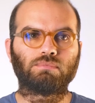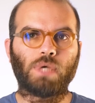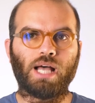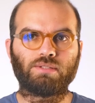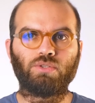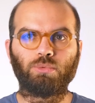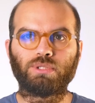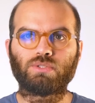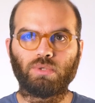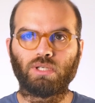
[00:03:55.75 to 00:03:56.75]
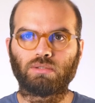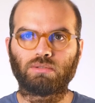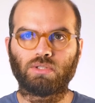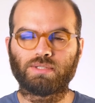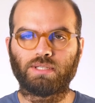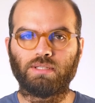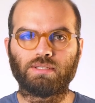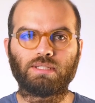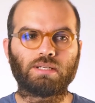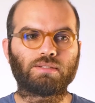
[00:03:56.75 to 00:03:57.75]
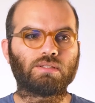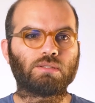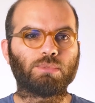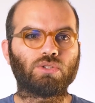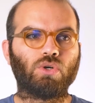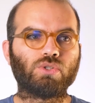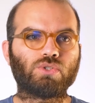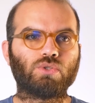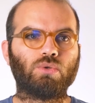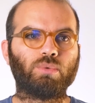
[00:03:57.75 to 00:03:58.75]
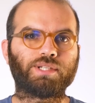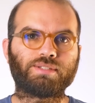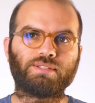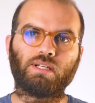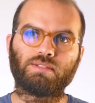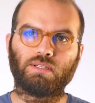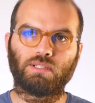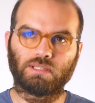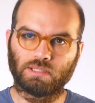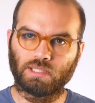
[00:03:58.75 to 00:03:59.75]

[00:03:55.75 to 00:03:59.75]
as humans, we are causing these stresses, but also we are stressing the